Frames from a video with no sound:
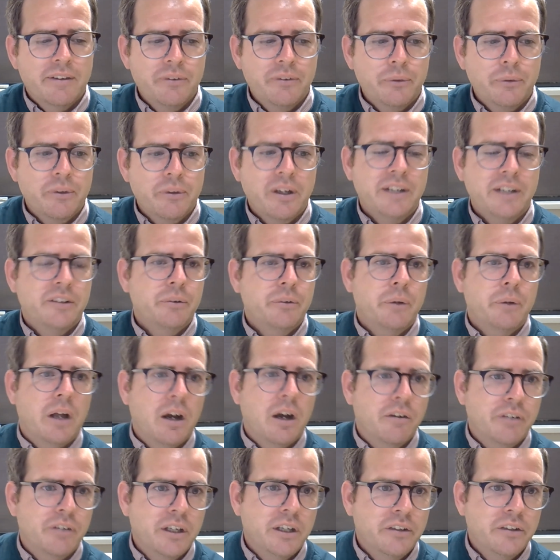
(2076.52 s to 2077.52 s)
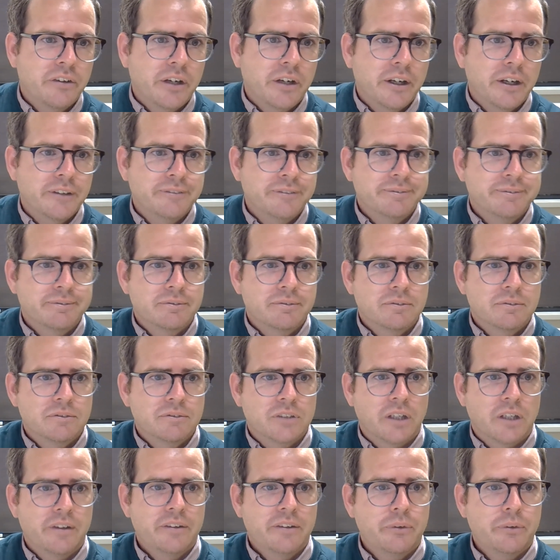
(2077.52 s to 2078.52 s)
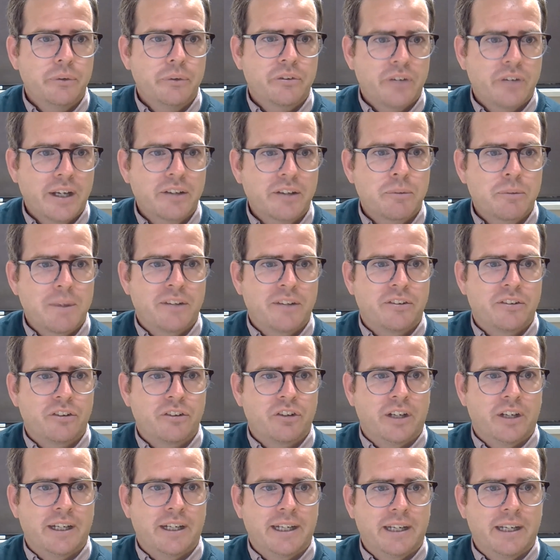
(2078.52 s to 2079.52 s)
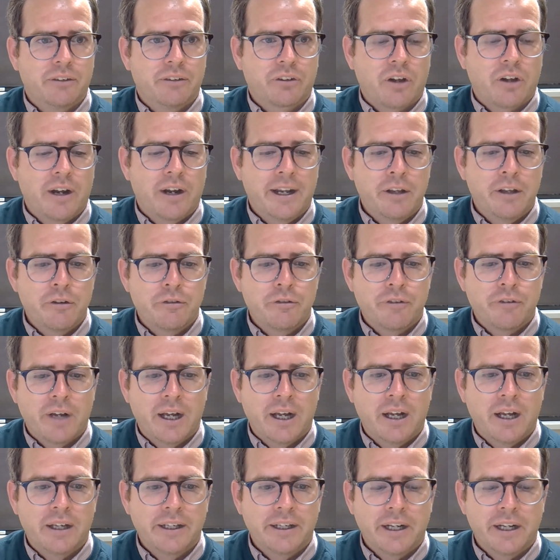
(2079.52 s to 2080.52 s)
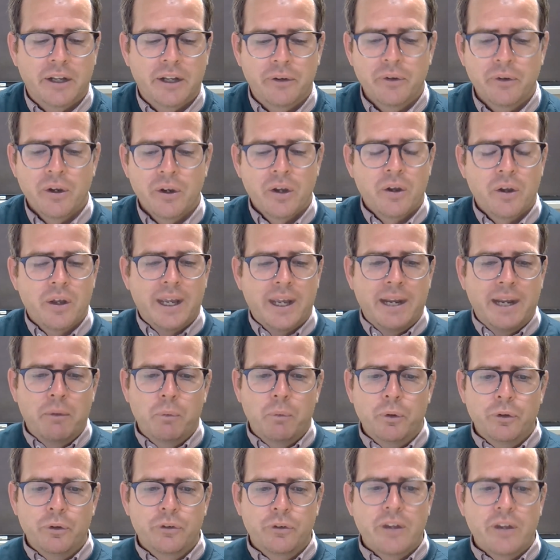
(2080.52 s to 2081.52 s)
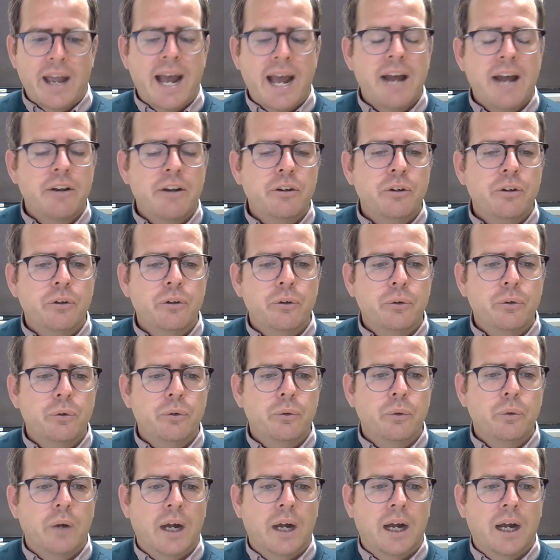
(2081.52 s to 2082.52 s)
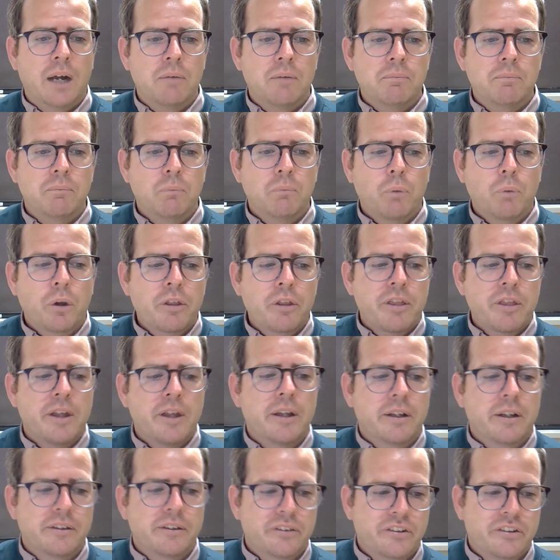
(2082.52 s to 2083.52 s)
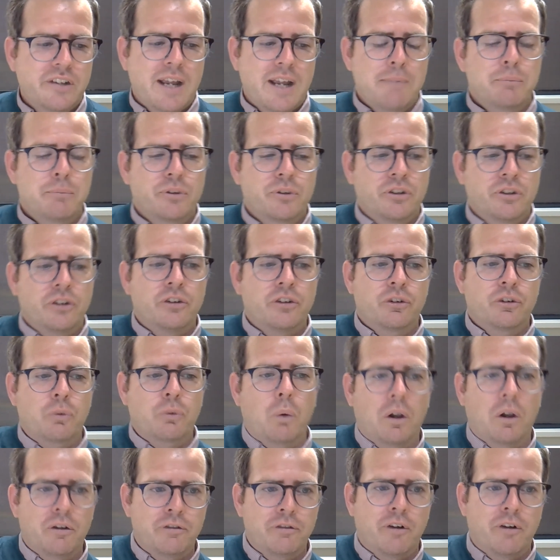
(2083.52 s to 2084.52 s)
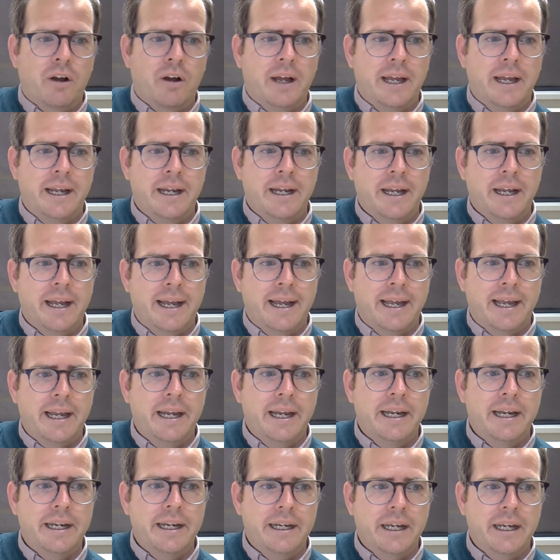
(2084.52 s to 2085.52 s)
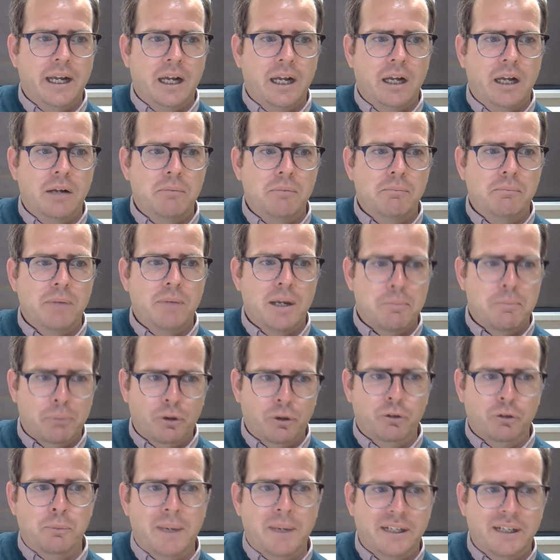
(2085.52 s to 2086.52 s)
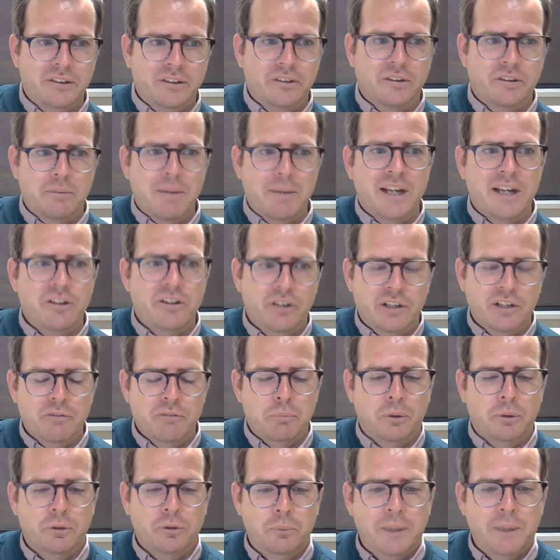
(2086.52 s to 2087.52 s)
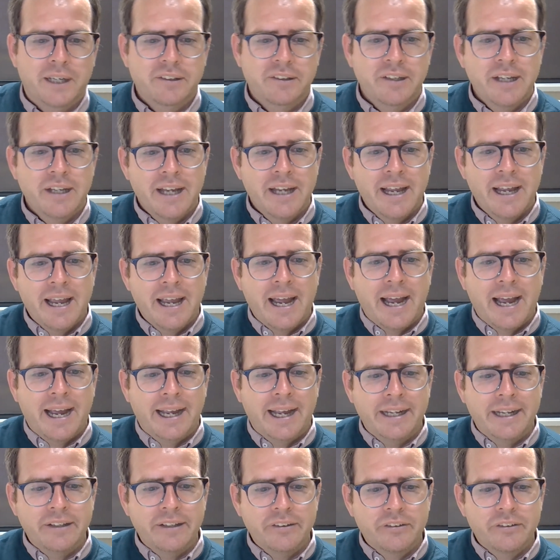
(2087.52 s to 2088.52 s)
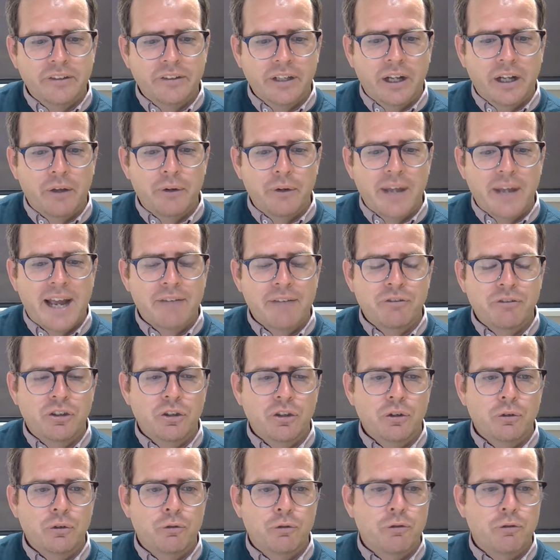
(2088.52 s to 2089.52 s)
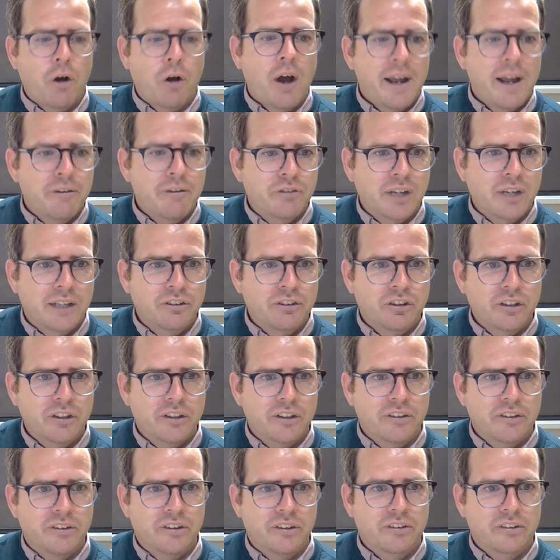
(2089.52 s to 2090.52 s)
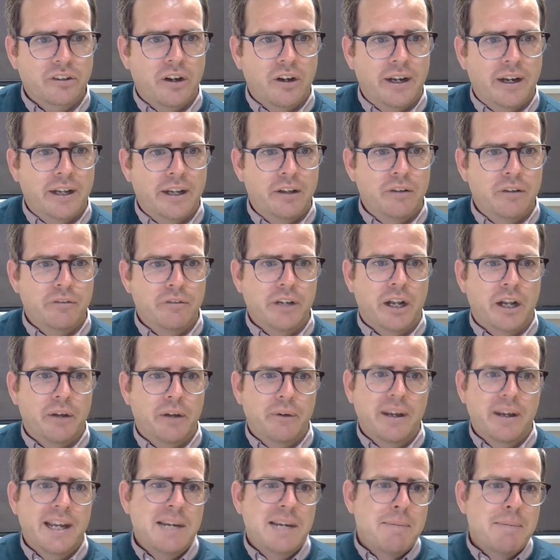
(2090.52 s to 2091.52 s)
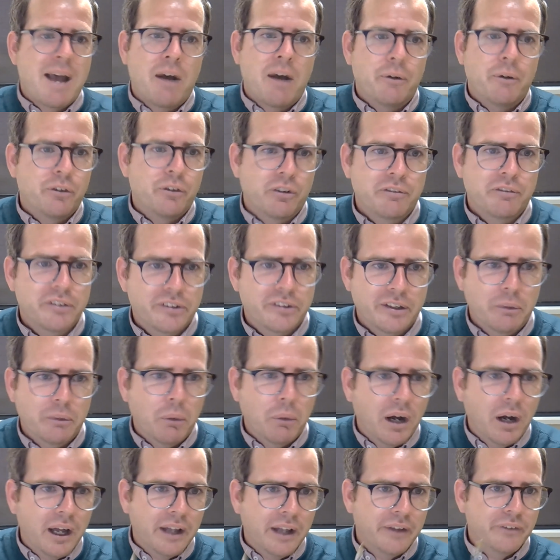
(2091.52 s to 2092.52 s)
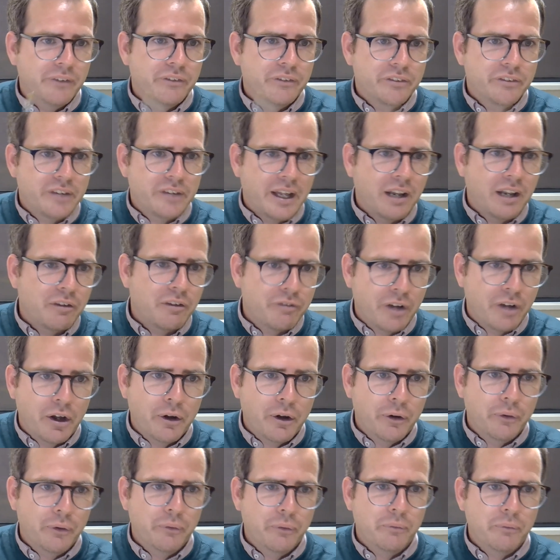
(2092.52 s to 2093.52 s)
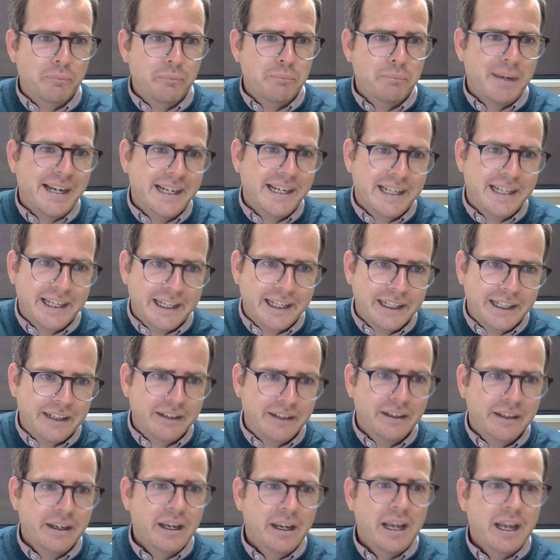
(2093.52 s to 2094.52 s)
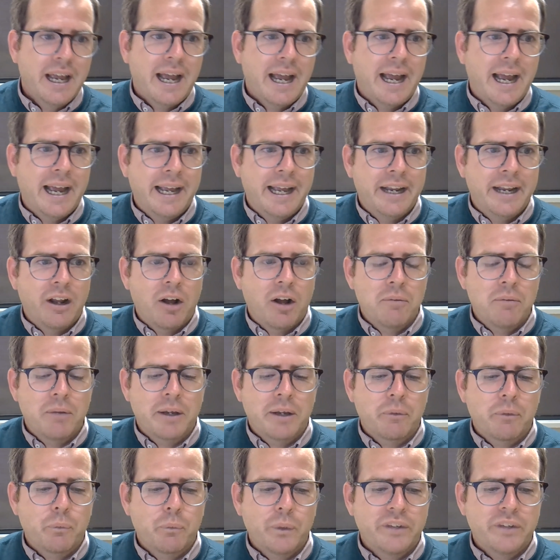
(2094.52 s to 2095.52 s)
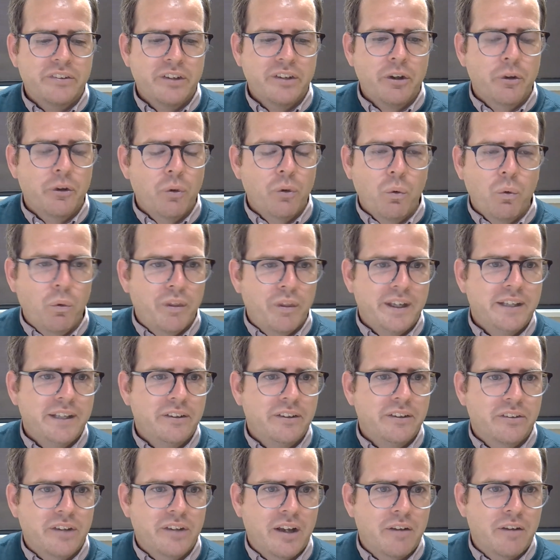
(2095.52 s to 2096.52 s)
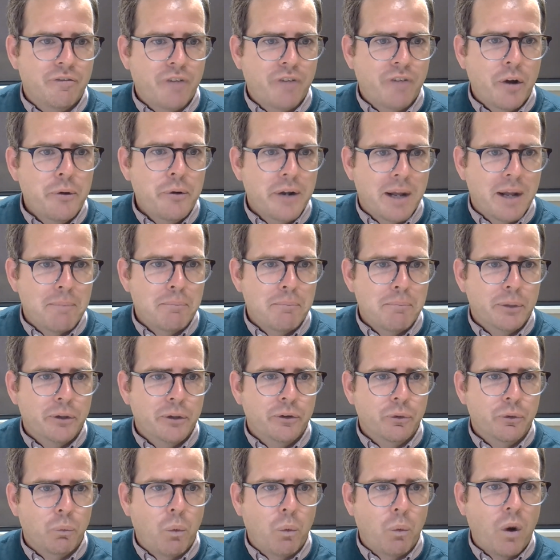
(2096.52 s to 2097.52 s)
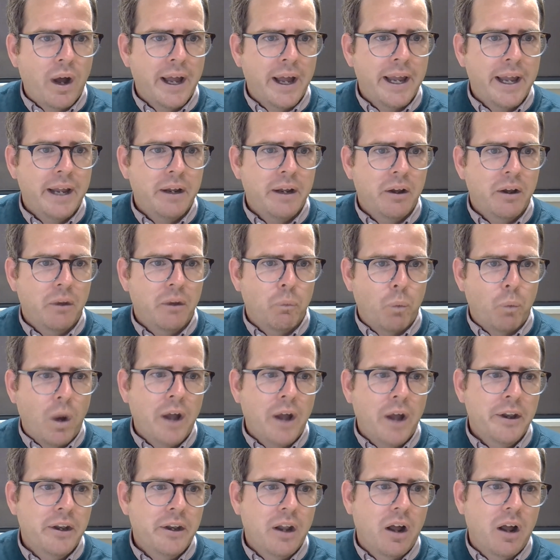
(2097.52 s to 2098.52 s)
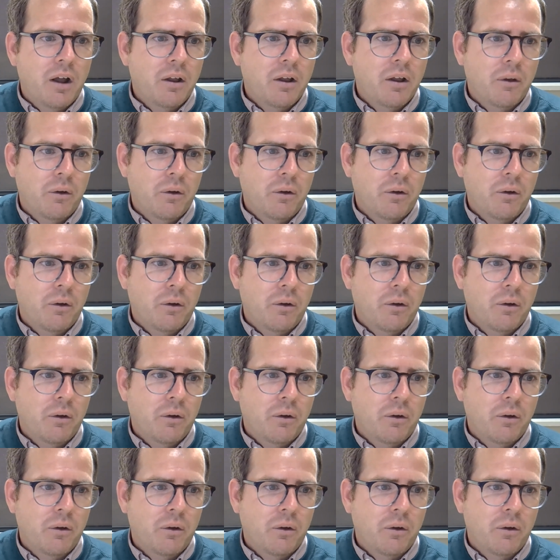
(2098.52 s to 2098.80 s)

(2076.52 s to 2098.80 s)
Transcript: this was only two and a half years ago so right. this is texting. it's kind of uh, you know it was how do you, uh, what are the steps to disqualify a, um, a prospect as a major gift prospect? And, you know, you have to do five touches. It's kind of, you know, email is obviously one, telephone, meeting. And I'm like, we sit on all these uh, phone numbers. Why, one,